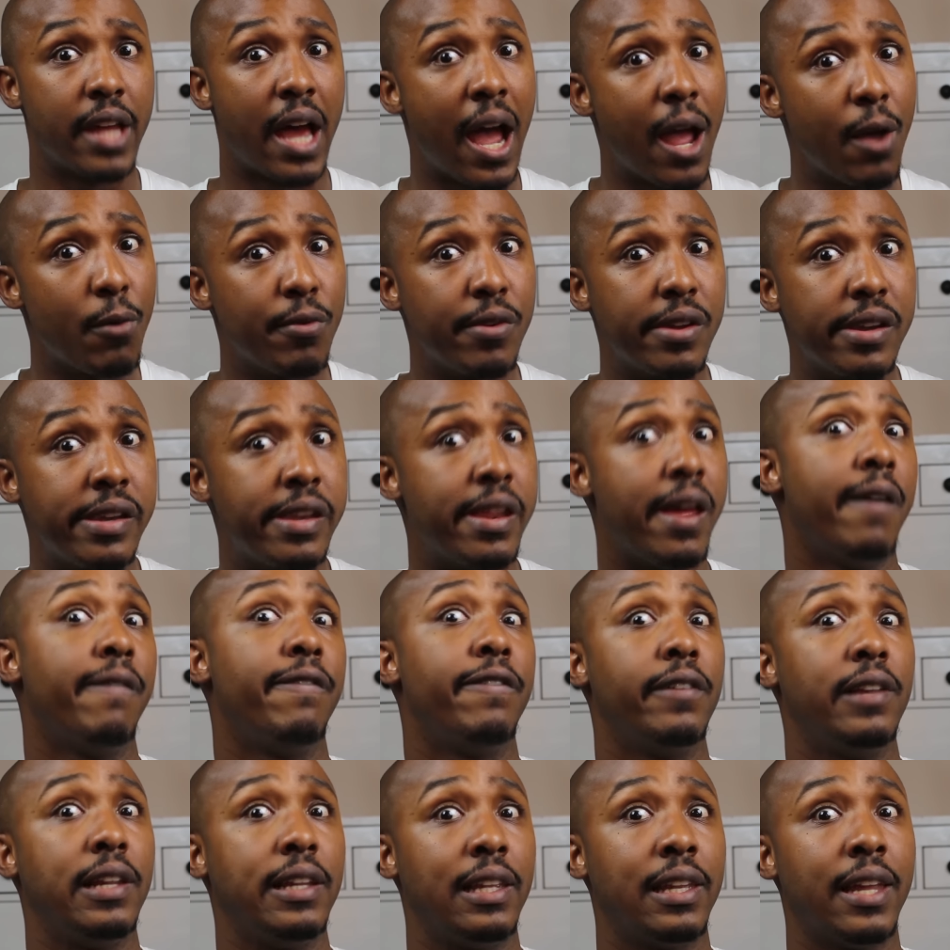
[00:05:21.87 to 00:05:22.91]
I would
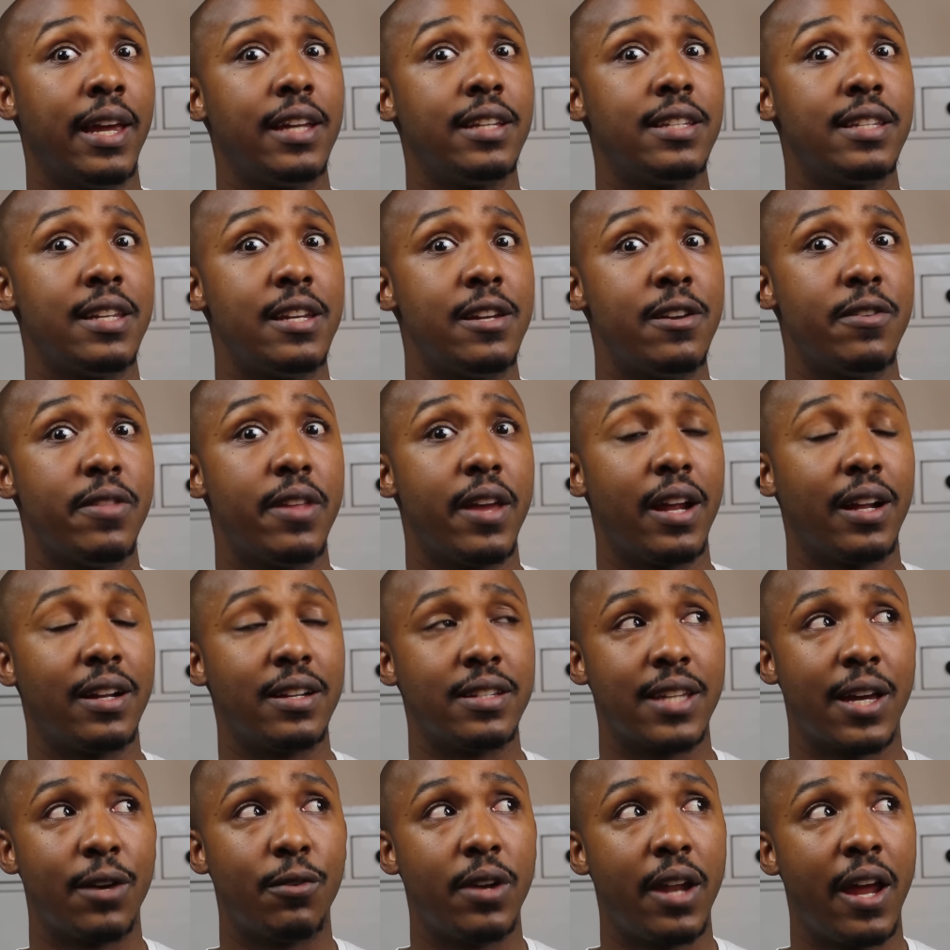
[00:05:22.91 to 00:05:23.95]
definitely like to hear that because
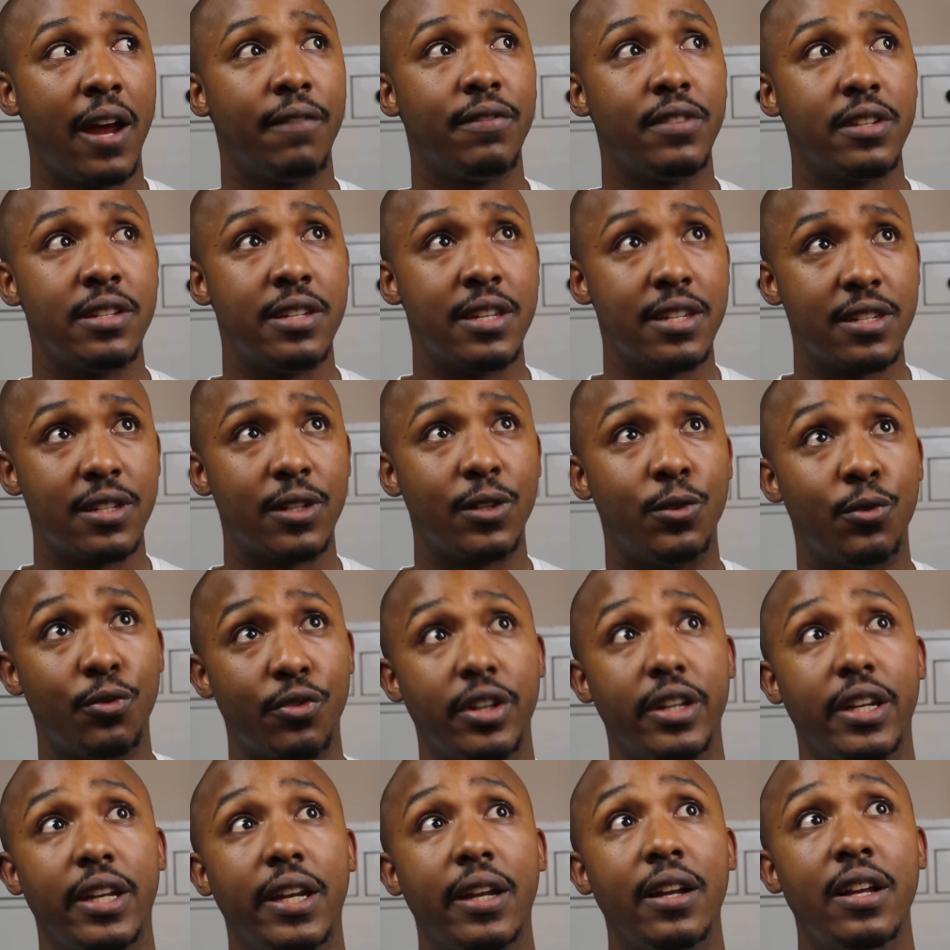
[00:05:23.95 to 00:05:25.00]
I would have to
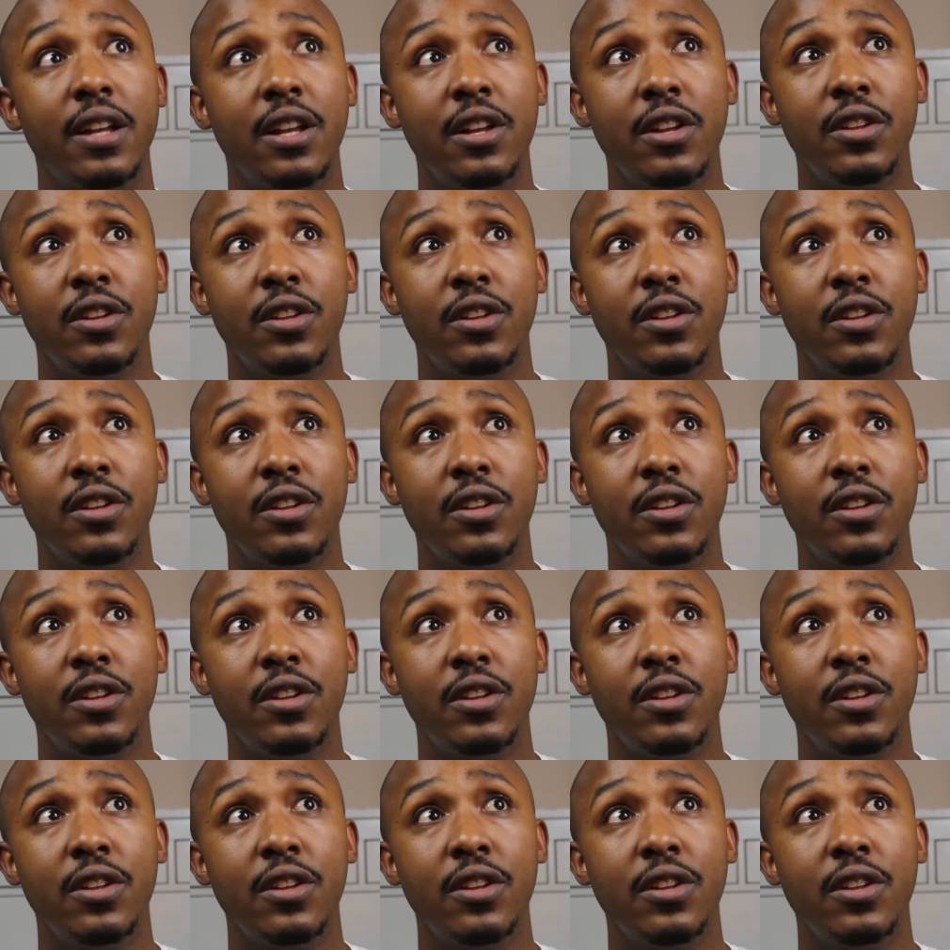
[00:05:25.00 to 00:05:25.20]
disagree.